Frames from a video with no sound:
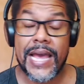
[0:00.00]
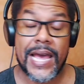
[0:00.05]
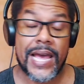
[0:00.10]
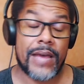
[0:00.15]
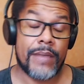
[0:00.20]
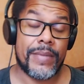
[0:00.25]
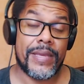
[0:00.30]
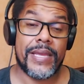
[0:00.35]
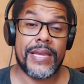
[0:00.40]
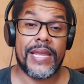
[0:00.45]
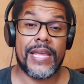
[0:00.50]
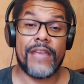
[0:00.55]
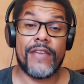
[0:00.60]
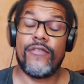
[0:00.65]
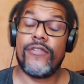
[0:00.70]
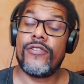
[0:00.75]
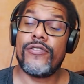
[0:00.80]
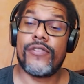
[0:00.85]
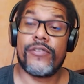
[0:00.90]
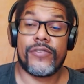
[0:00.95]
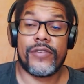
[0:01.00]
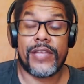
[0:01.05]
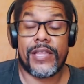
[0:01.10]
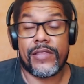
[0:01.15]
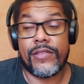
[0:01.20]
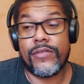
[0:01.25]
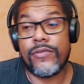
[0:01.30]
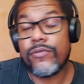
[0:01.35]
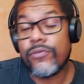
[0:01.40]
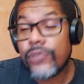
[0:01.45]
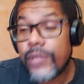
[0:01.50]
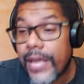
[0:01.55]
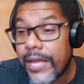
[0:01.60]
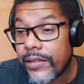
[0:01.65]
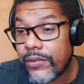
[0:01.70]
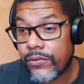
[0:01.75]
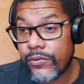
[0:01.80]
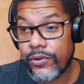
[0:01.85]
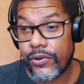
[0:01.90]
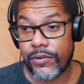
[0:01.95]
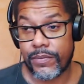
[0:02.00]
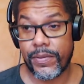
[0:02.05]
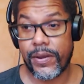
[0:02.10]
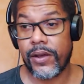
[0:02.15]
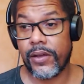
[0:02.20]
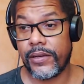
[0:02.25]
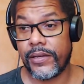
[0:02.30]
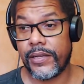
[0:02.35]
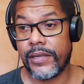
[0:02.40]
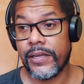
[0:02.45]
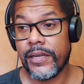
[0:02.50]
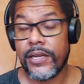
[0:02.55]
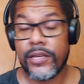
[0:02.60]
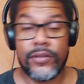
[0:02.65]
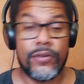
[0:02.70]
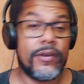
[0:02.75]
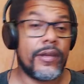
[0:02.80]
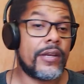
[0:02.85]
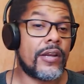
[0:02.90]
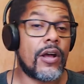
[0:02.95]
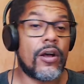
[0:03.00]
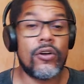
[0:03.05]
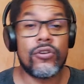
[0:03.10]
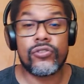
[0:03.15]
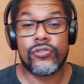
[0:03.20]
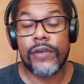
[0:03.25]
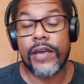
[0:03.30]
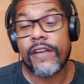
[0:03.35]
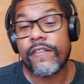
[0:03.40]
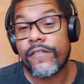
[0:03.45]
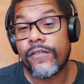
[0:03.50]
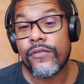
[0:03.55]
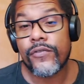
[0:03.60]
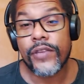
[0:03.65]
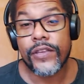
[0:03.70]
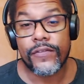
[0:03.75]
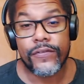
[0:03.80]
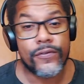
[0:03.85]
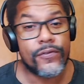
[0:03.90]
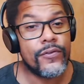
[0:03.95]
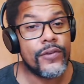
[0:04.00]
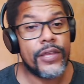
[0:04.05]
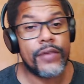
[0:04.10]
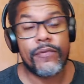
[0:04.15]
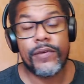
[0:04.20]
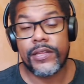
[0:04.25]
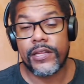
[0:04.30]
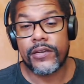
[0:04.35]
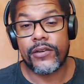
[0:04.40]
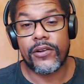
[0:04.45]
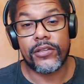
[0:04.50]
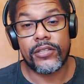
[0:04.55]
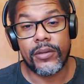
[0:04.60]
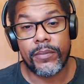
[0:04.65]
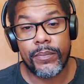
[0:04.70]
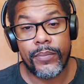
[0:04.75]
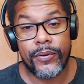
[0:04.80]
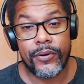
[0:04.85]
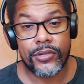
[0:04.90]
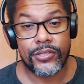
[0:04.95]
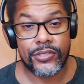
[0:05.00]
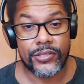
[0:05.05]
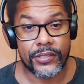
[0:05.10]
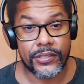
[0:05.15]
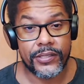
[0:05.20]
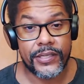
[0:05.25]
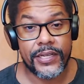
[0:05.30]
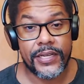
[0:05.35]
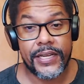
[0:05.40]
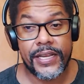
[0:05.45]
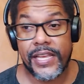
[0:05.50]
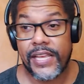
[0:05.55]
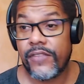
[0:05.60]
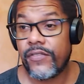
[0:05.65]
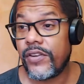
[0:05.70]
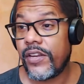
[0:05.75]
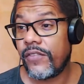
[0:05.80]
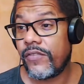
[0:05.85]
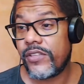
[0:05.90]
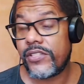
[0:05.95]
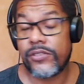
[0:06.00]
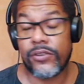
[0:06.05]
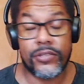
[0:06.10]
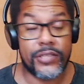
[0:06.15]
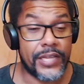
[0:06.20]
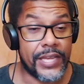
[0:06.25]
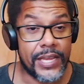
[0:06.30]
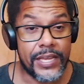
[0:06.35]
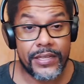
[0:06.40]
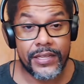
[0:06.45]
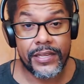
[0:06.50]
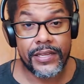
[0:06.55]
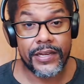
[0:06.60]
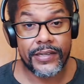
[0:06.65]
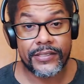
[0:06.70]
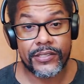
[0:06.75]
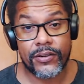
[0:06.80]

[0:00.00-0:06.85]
I mean, if you just can do that to your body, you can also have funky-funky with another person, even if he's not 18 years